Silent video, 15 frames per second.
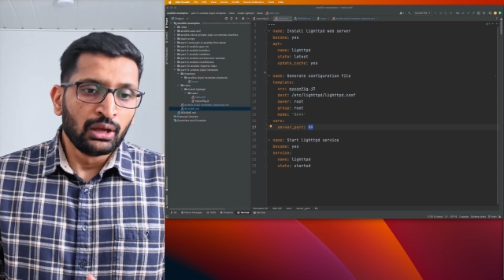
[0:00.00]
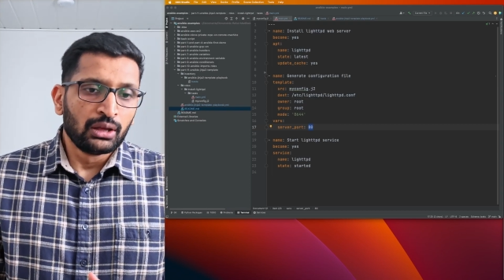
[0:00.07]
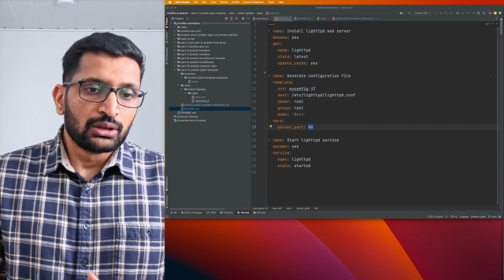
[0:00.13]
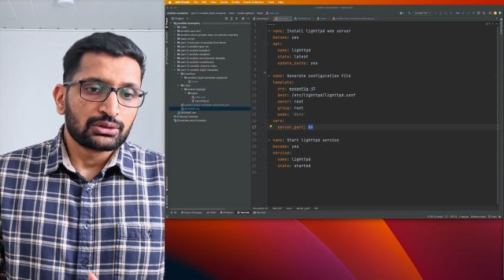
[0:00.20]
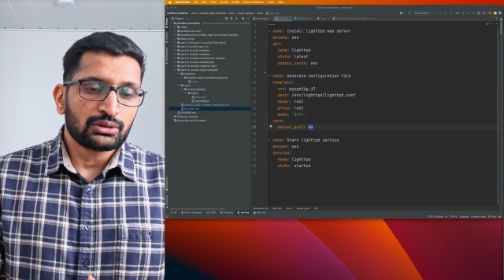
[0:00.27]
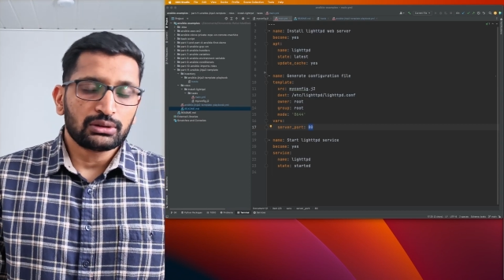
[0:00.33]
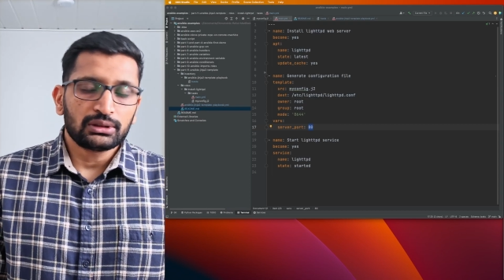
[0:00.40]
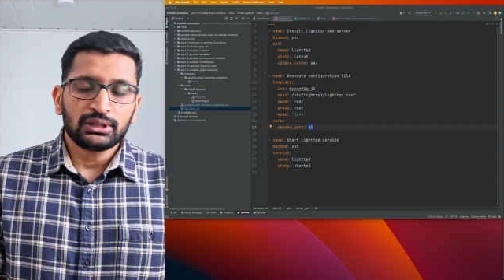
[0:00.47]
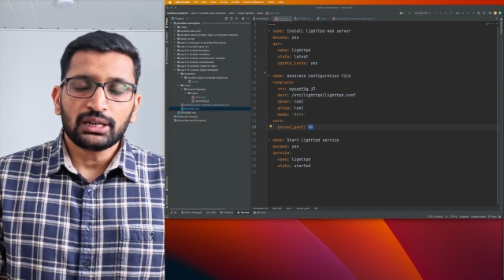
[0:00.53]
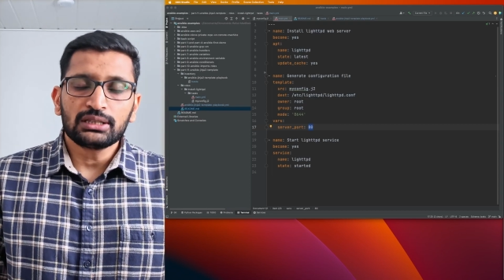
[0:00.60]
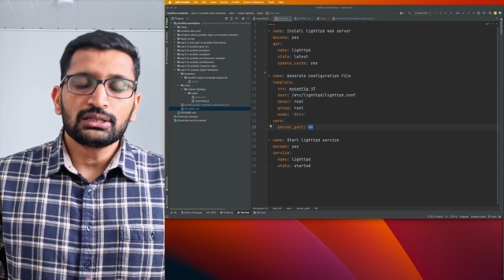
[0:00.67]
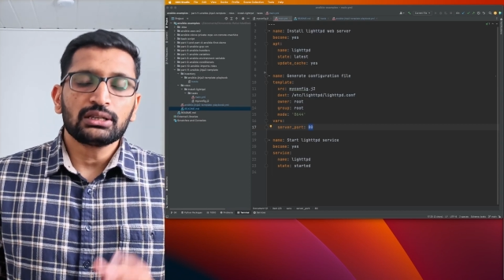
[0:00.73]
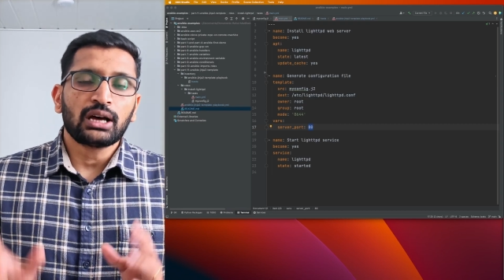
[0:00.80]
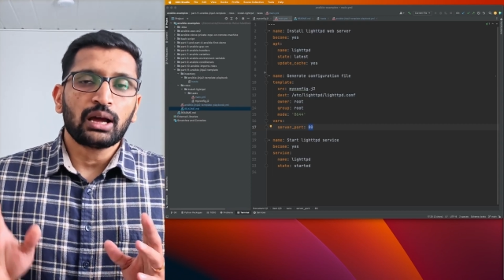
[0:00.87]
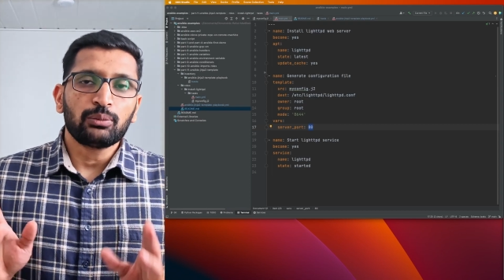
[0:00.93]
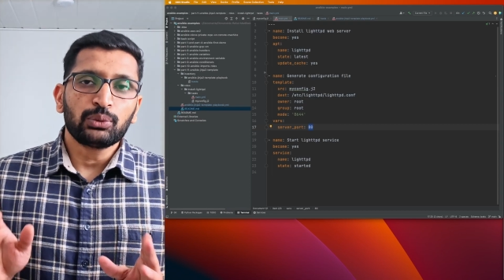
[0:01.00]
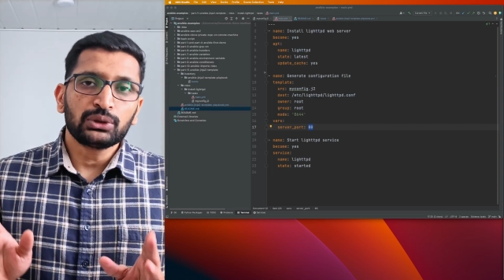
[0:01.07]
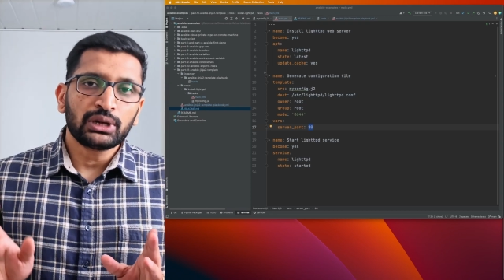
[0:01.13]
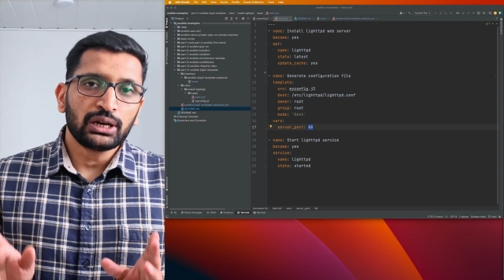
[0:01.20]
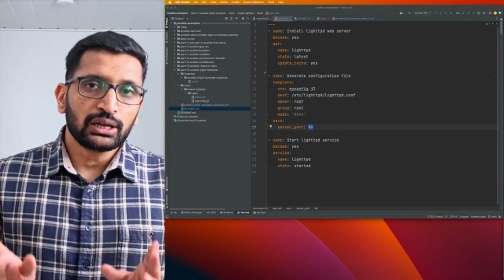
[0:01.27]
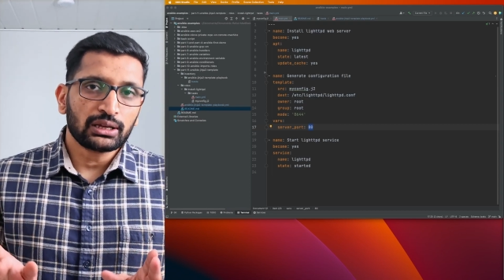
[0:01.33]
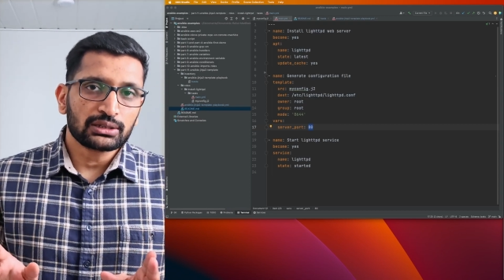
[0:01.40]
So that's a
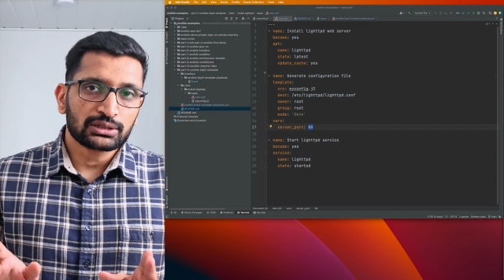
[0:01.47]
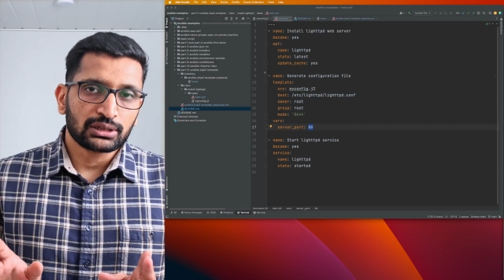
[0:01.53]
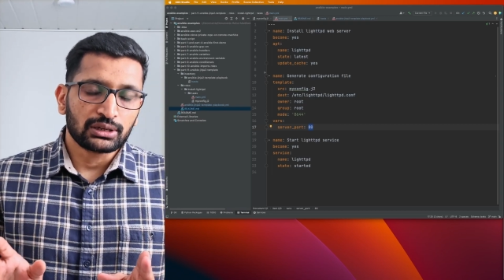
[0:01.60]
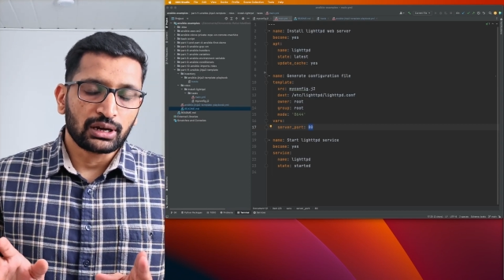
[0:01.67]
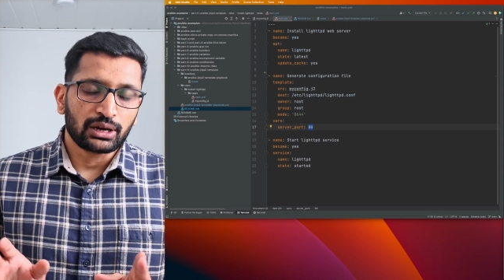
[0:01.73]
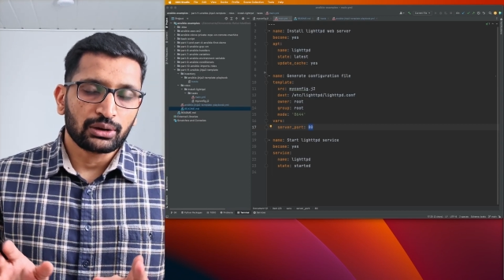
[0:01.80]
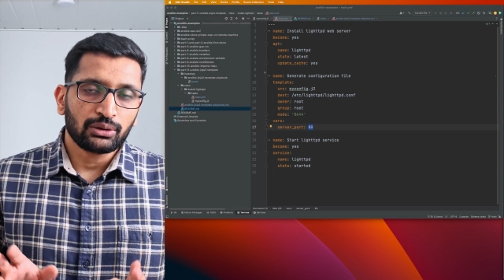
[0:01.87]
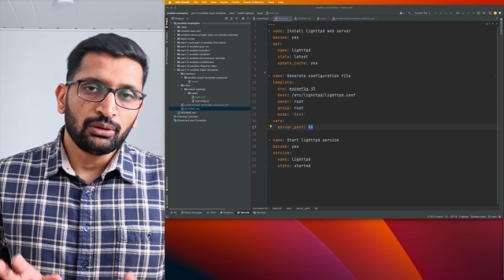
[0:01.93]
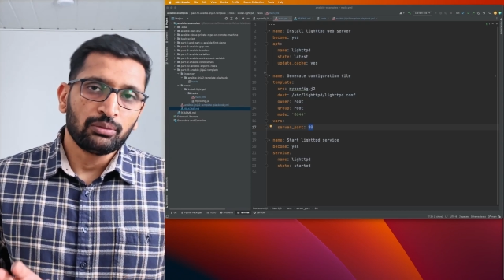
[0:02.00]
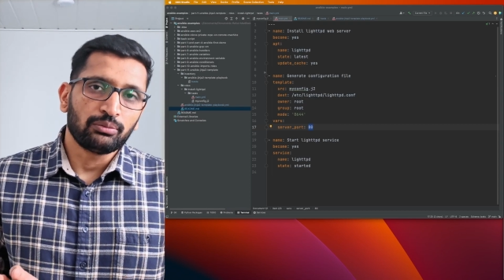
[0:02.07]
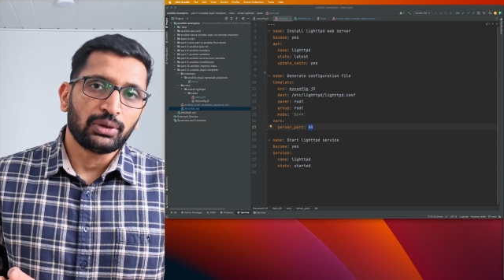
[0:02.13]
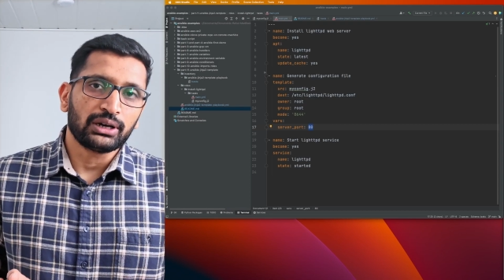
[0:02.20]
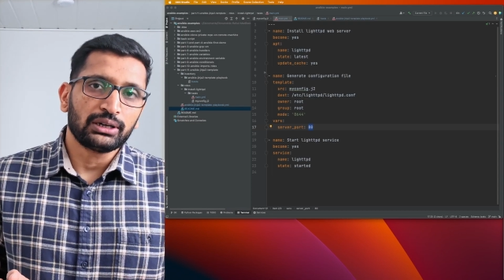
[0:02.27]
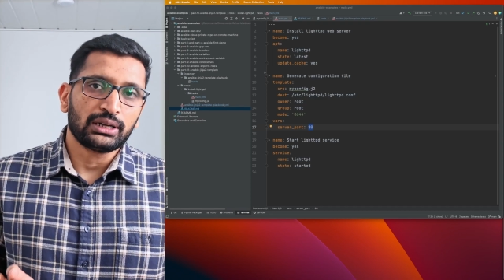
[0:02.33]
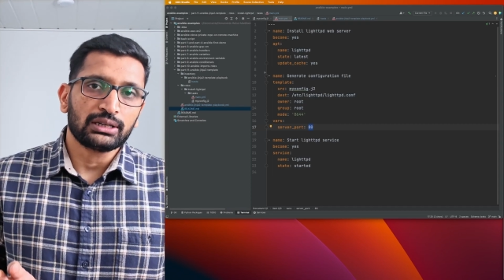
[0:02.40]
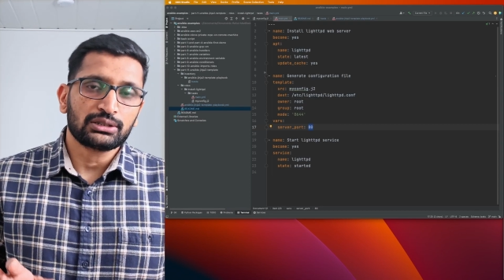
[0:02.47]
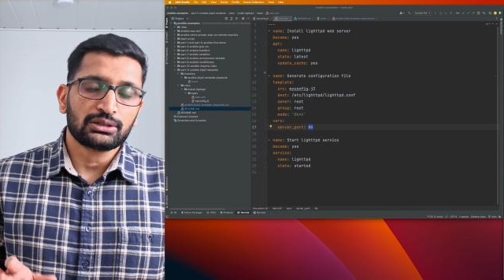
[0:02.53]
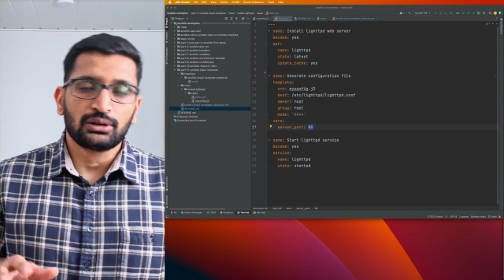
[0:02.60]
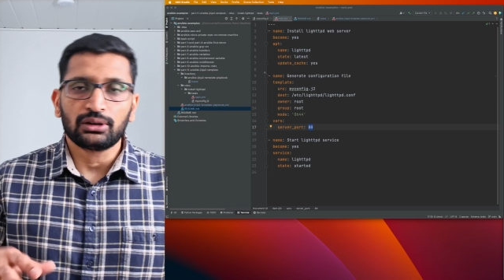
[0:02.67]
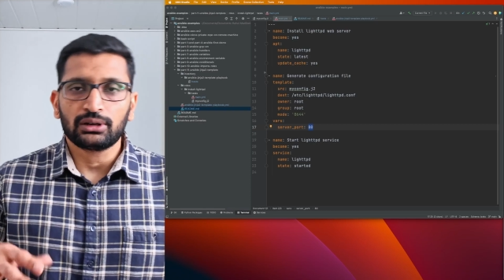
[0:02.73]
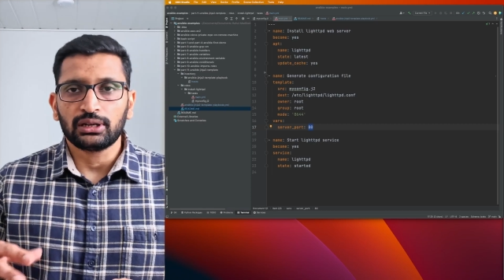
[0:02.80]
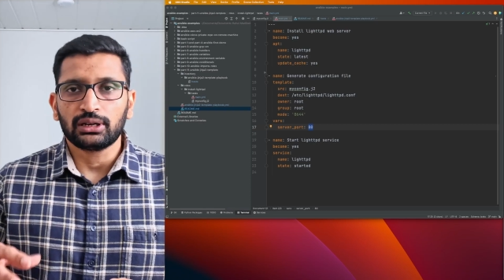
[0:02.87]
hypothetical scenario, but that's
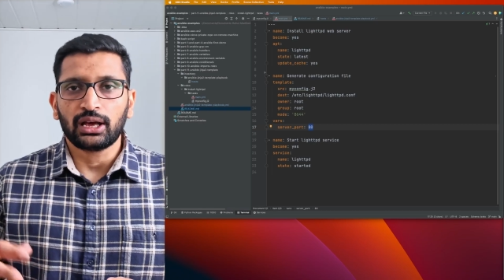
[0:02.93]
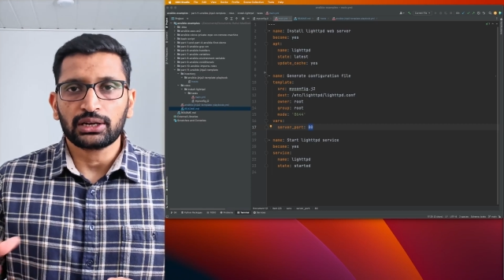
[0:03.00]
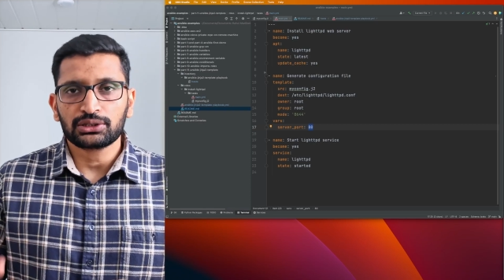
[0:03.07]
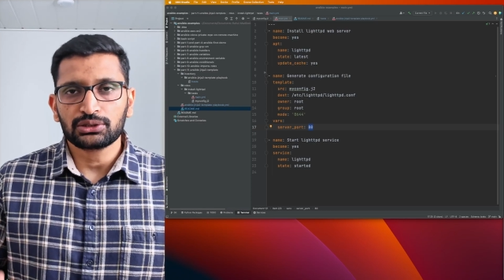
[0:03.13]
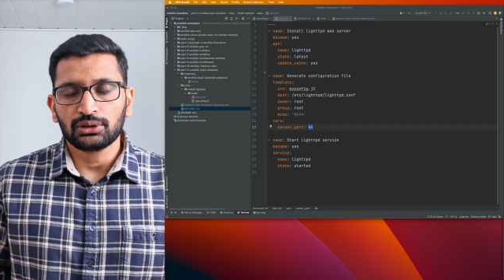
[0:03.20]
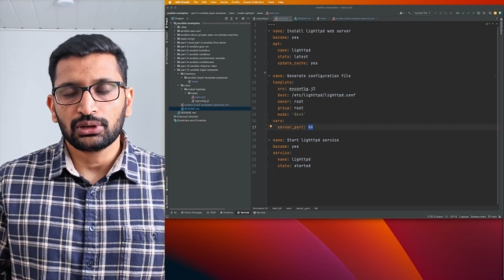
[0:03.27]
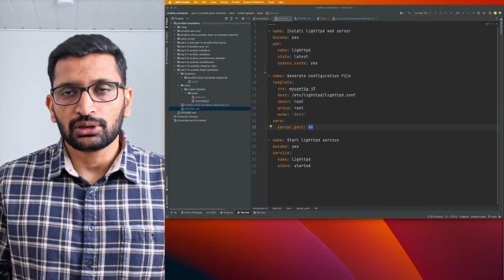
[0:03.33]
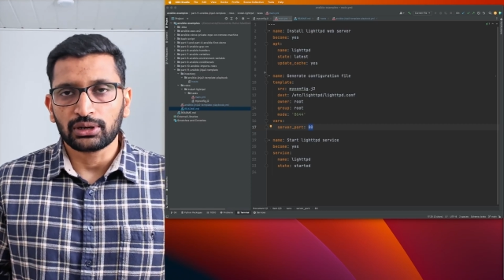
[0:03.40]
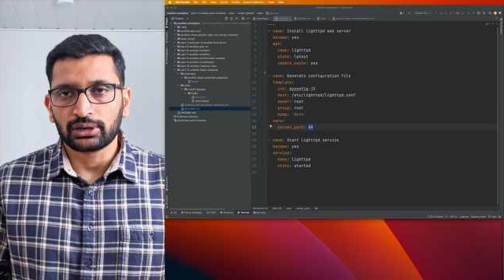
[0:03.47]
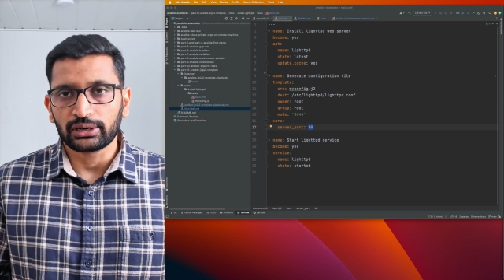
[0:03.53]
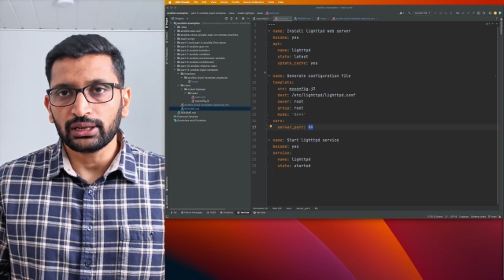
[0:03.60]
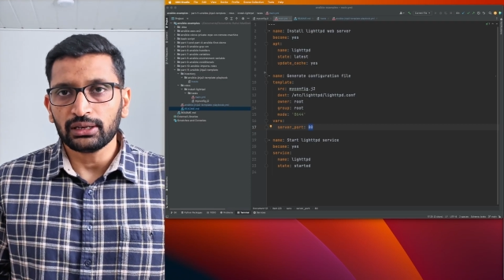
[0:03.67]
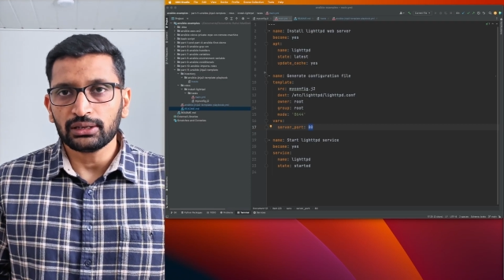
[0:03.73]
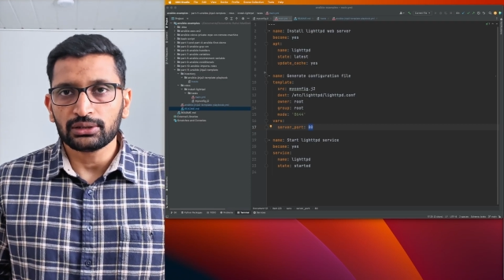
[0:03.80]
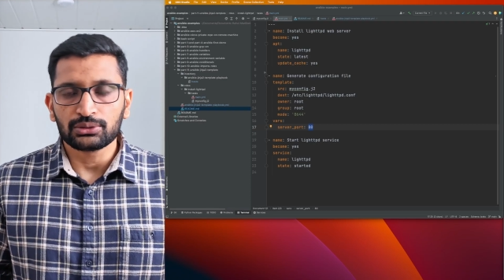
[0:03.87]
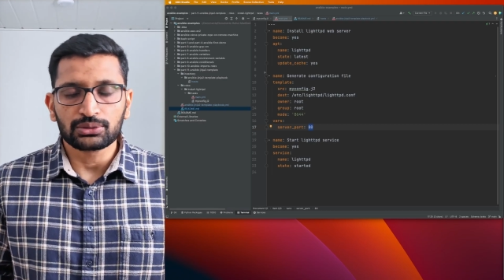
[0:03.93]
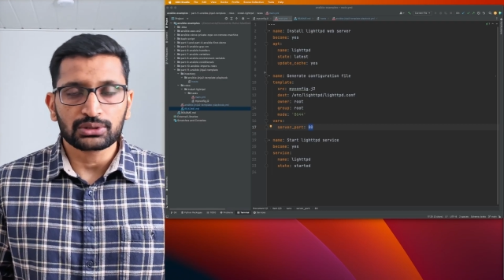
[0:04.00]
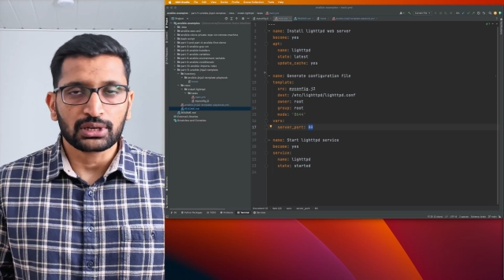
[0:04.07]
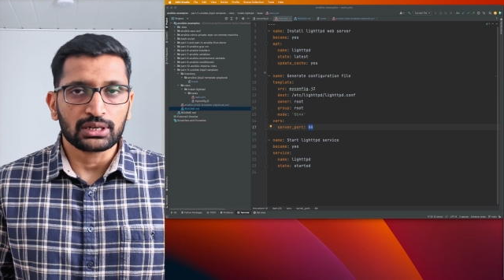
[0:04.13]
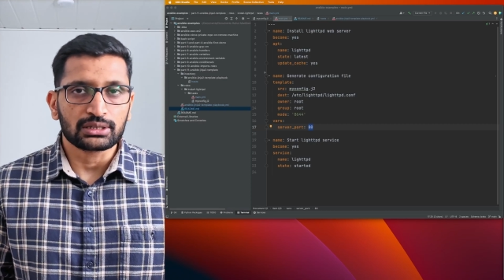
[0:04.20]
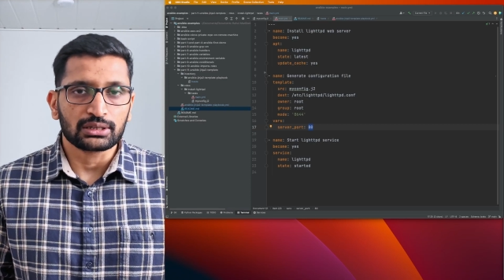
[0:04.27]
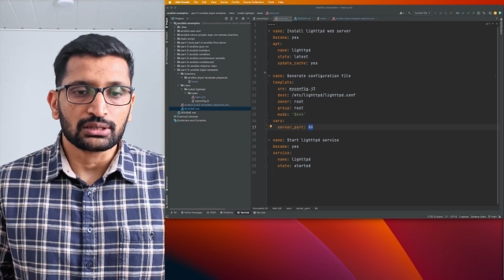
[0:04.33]
not in actual real use
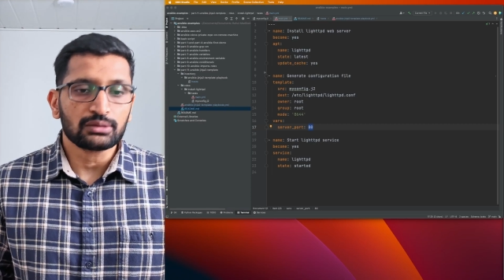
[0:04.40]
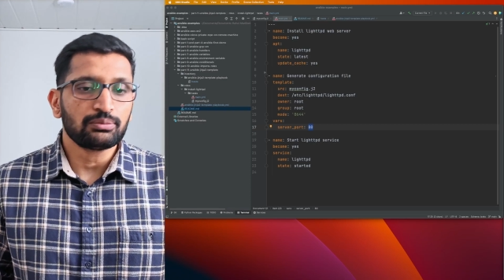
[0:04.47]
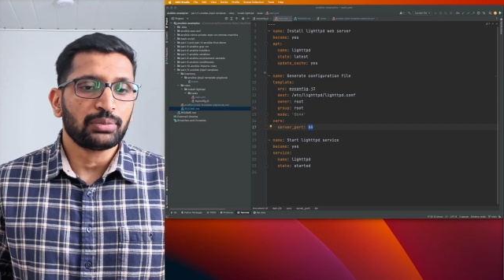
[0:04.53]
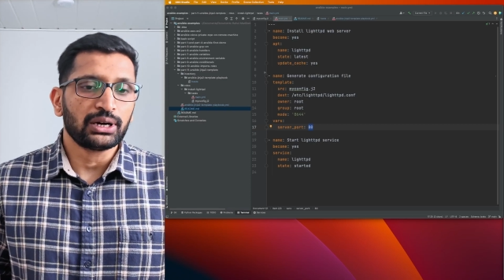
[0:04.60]
cases,